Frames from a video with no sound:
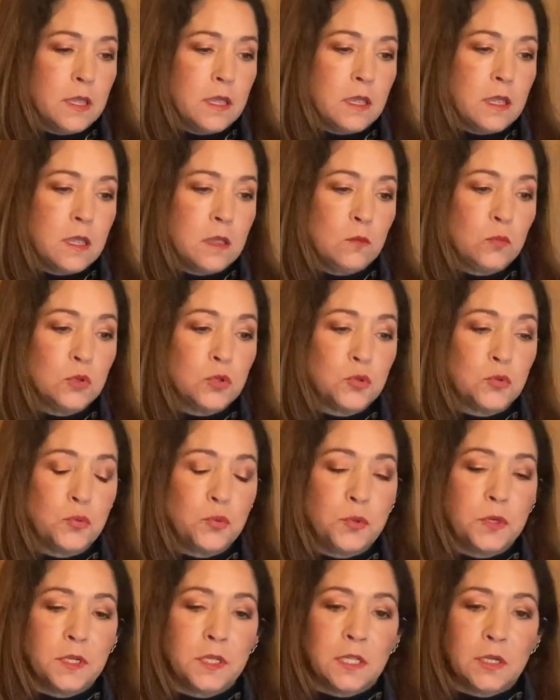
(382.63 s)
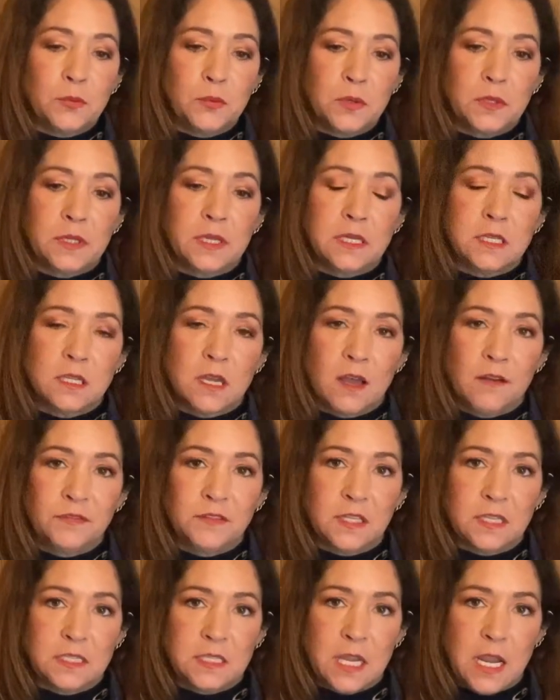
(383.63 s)
it was really, really tough
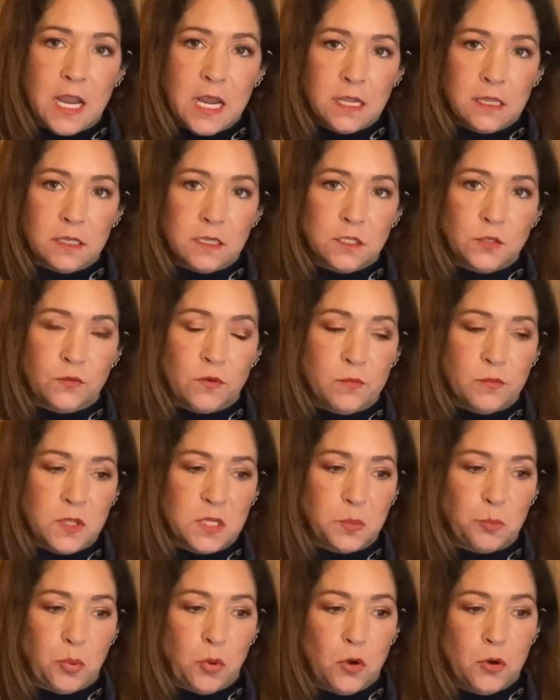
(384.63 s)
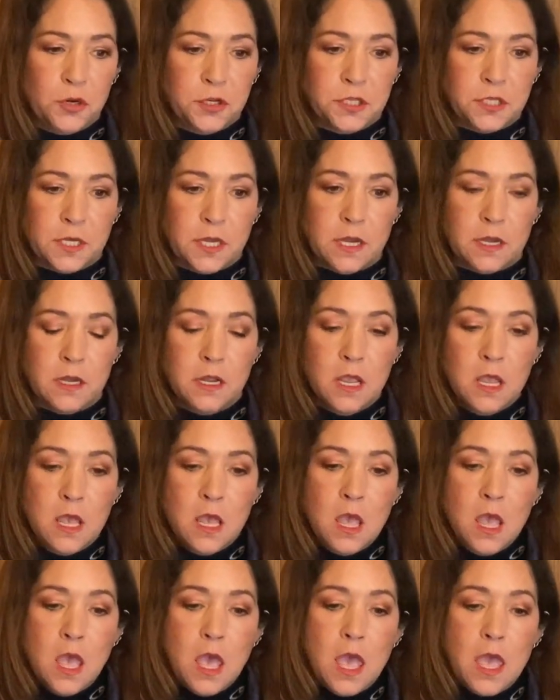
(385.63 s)
to take this from this person.
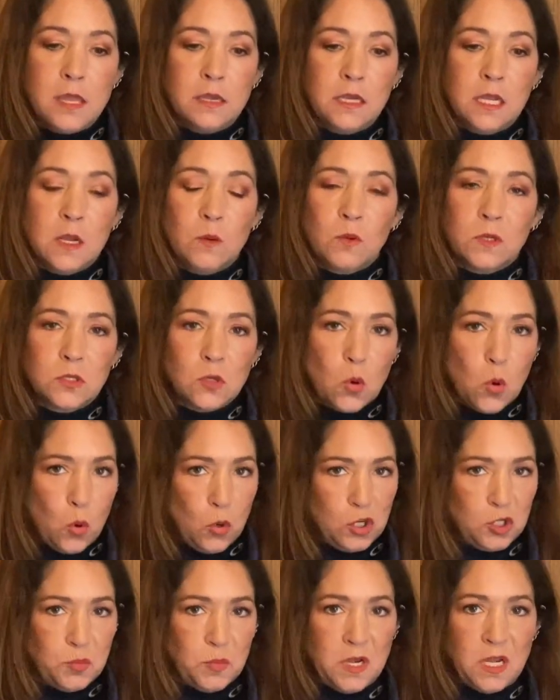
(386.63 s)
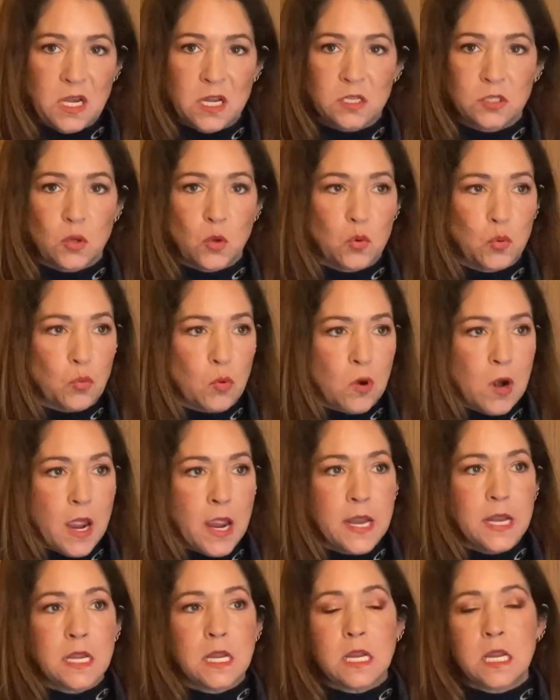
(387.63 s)
And he was a horseman in his own
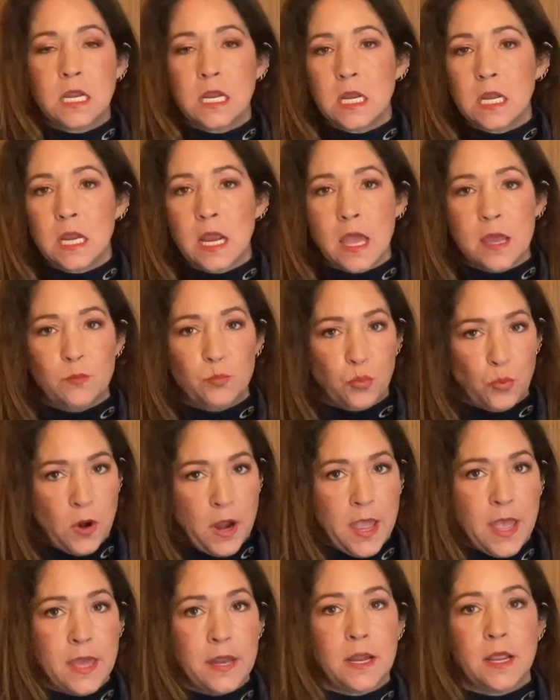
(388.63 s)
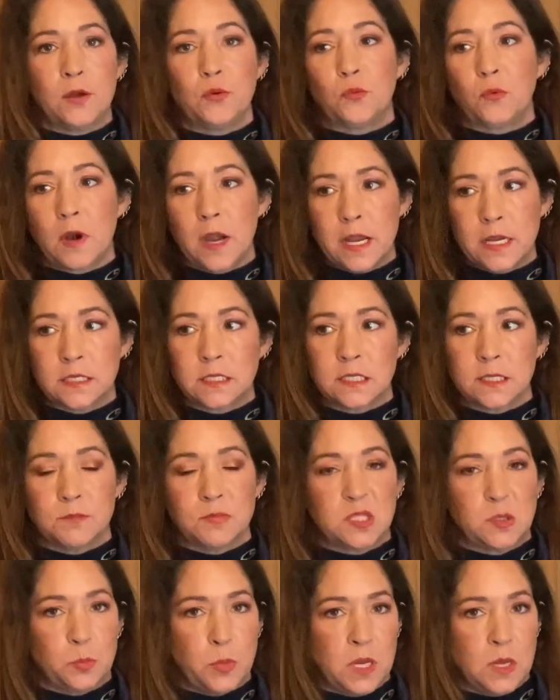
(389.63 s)
right. He had bred and raced some
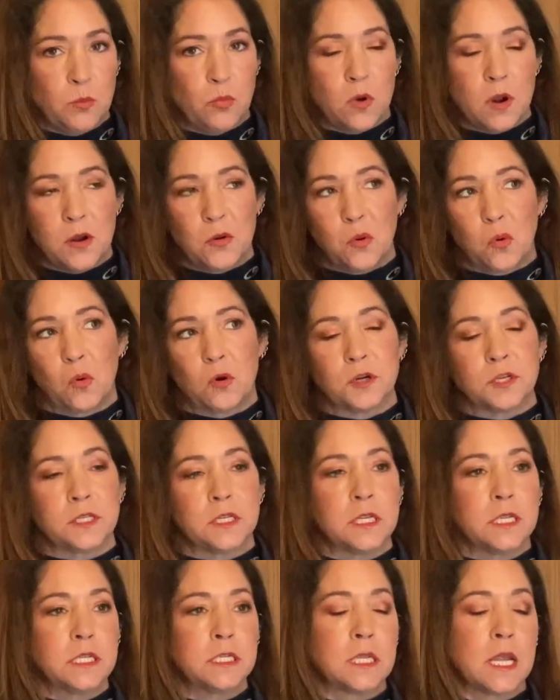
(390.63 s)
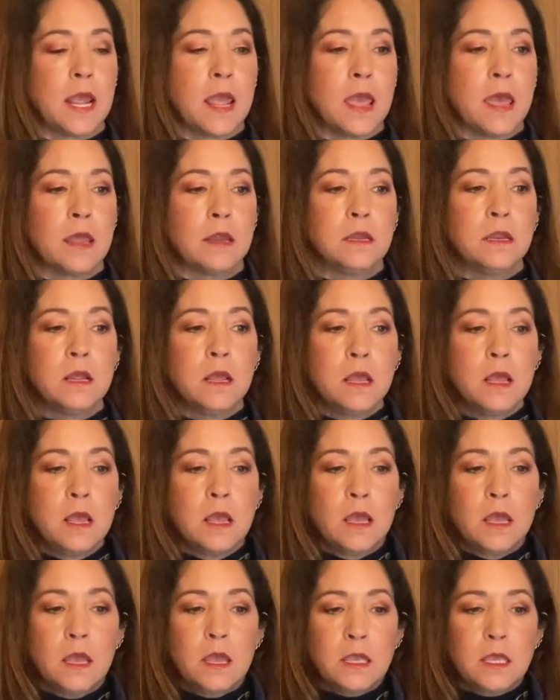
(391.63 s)
speed bred horses, and
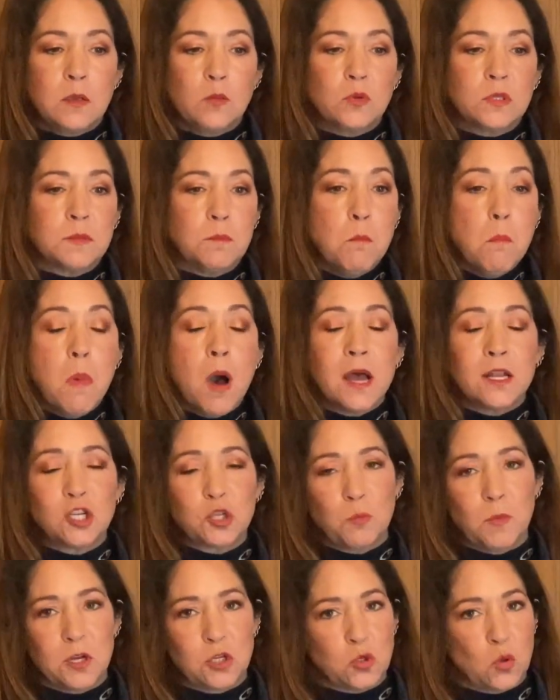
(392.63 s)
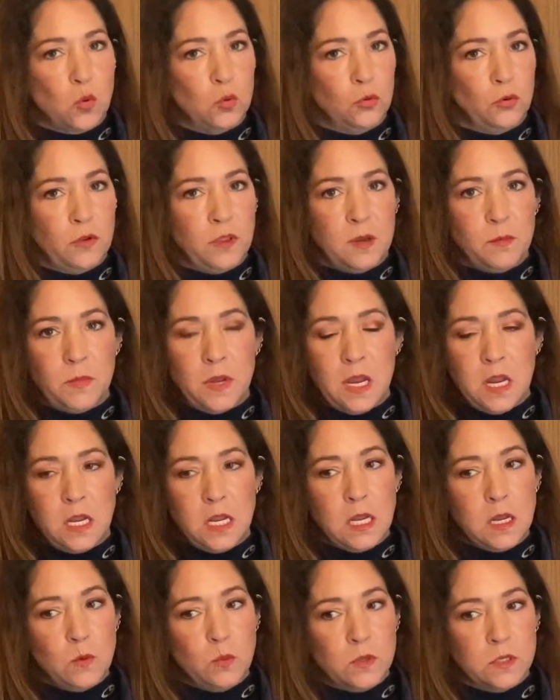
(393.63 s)
he was much, much older than me.
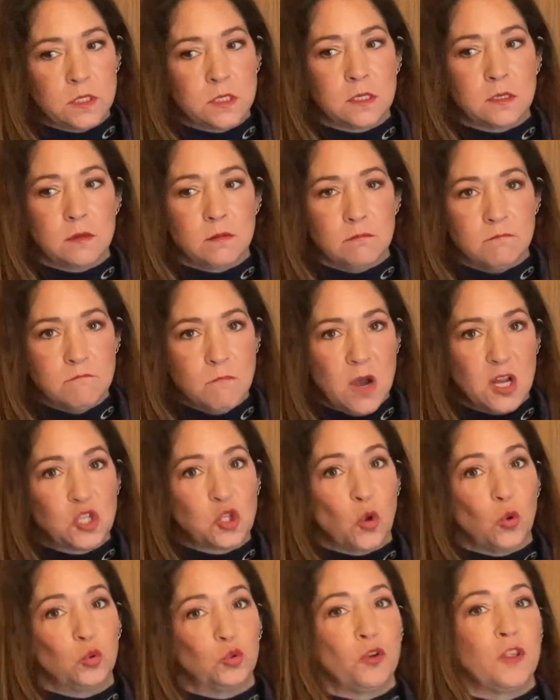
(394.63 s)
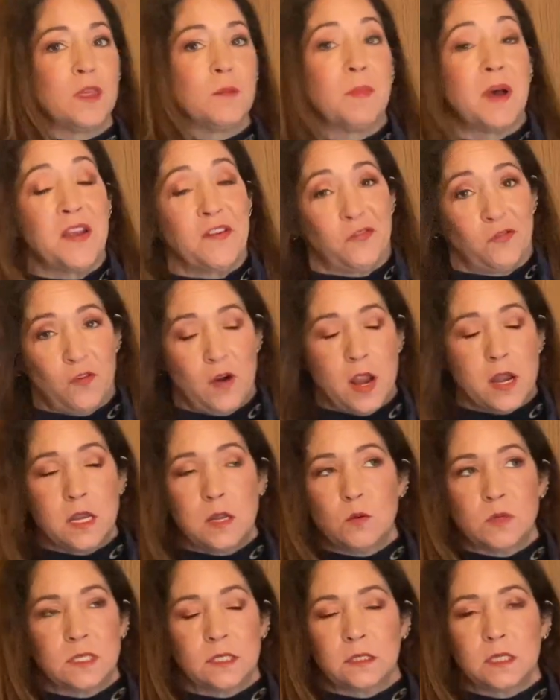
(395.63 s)
He was much older than my friend. He
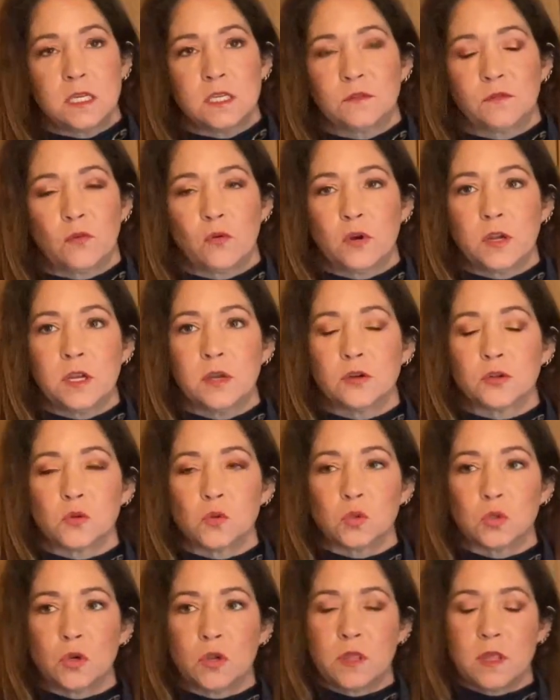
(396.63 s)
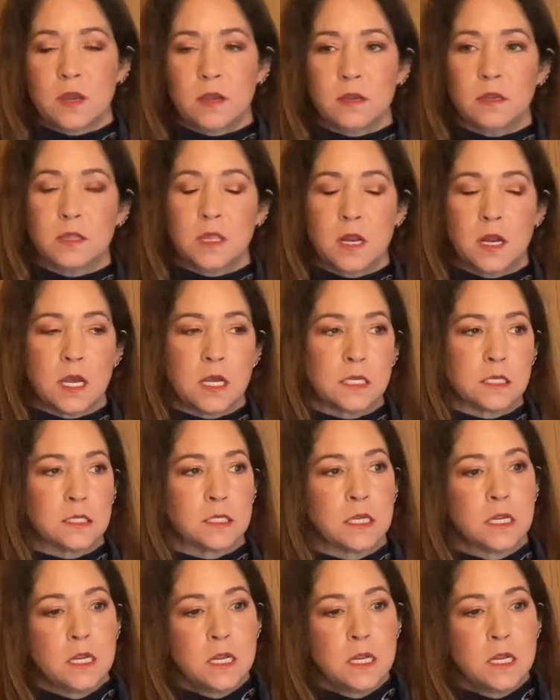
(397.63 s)
was at least 40 years older than us.